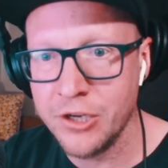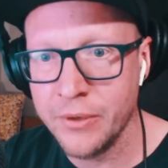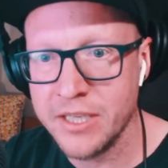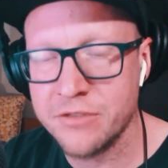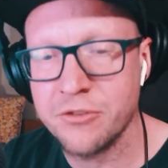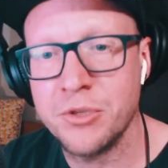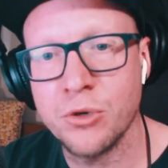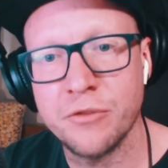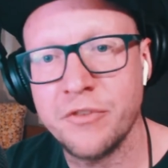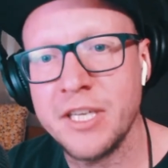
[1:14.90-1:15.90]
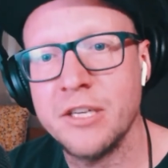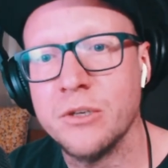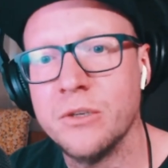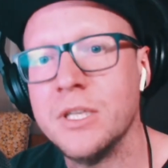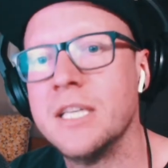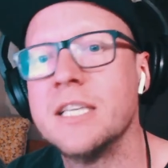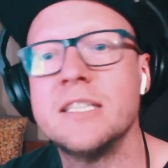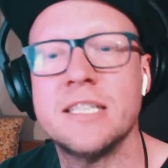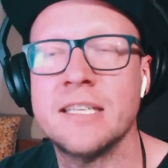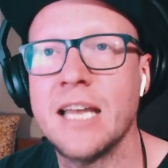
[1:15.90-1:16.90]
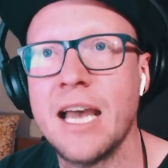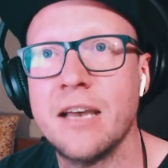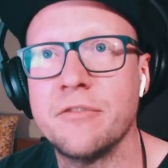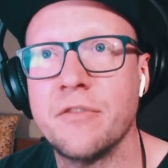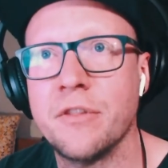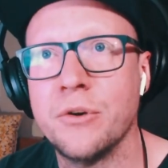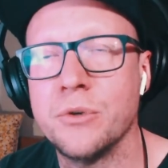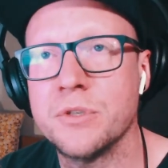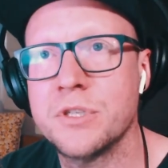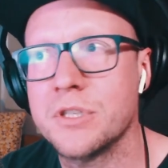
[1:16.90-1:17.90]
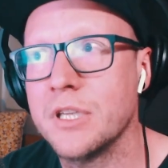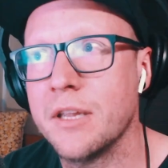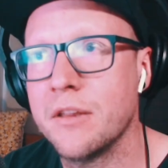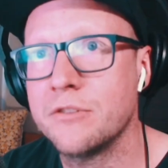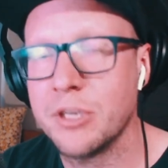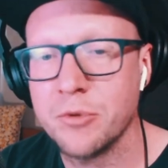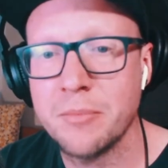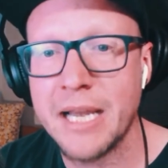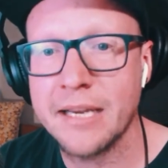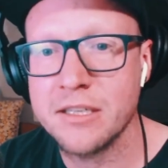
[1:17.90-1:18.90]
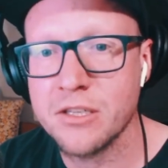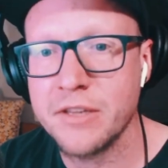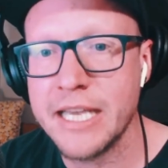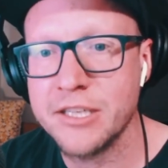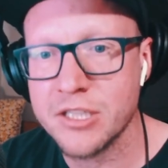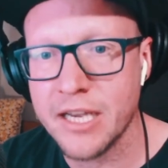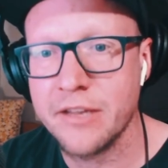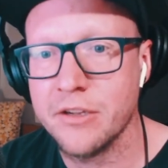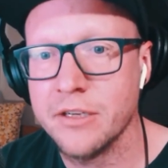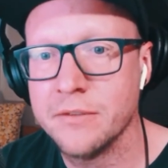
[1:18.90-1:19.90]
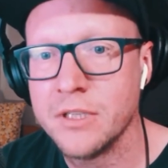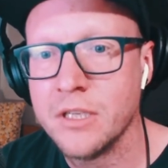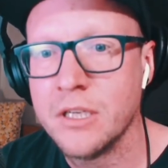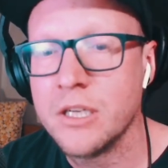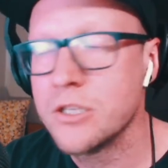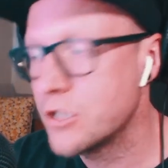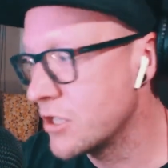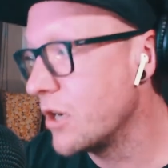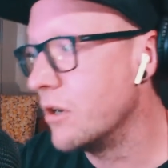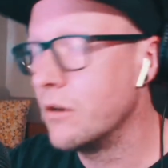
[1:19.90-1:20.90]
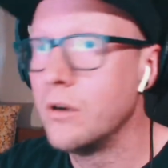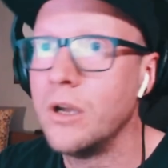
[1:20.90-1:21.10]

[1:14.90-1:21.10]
noticed from your video, didn't have those triple magnets on the edges either. So,